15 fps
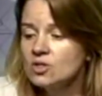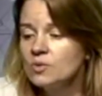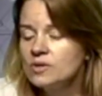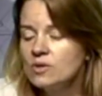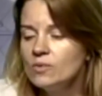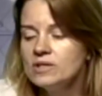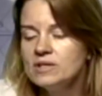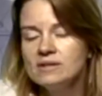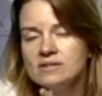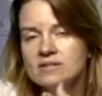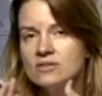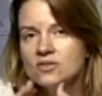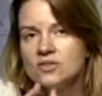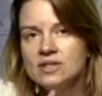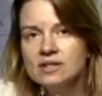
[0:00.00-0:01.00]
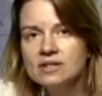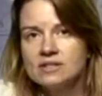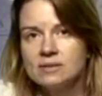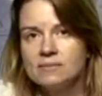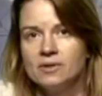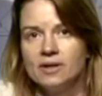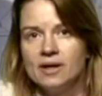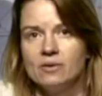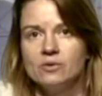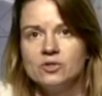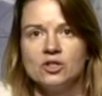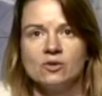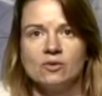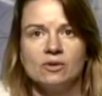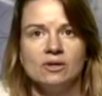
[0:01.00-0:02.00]
so we still see it in some of the
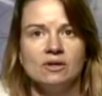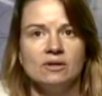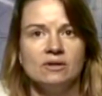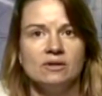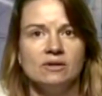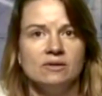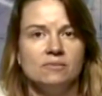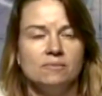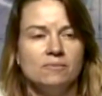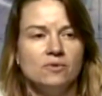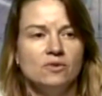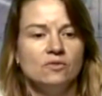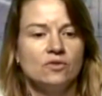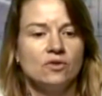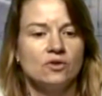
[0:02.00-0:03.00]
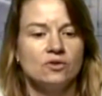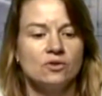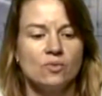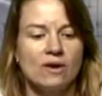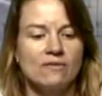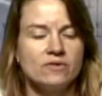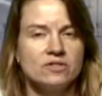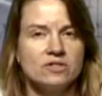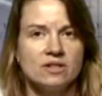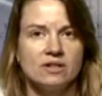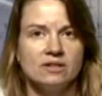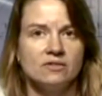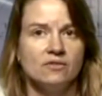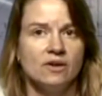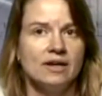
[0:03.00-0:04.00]
language here. You've heard the reference,
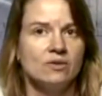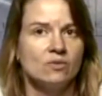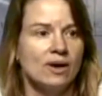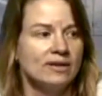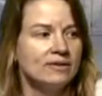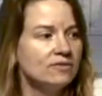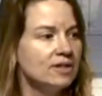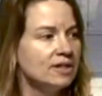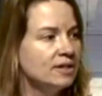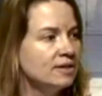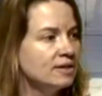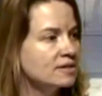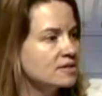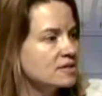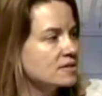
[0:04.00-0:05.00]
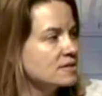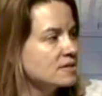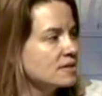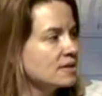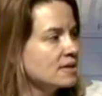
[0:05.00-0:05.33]
divine right of kings,